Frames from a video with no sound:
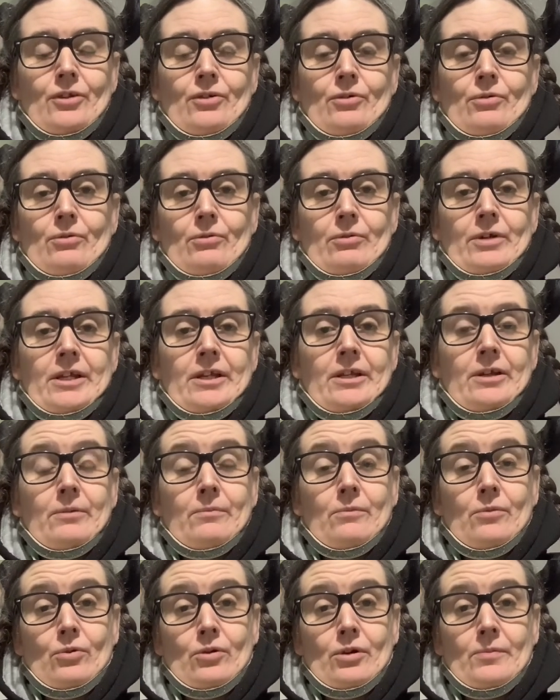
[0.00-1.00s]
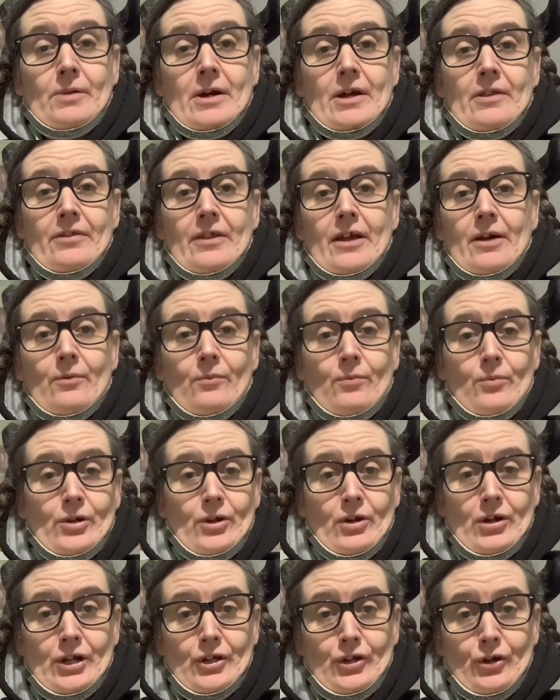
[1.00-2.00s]
you'll hear more about that when
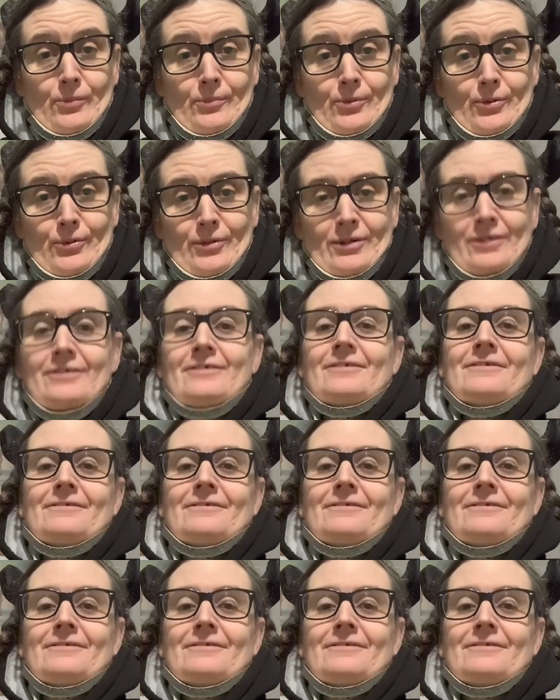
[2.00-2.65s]
I know more.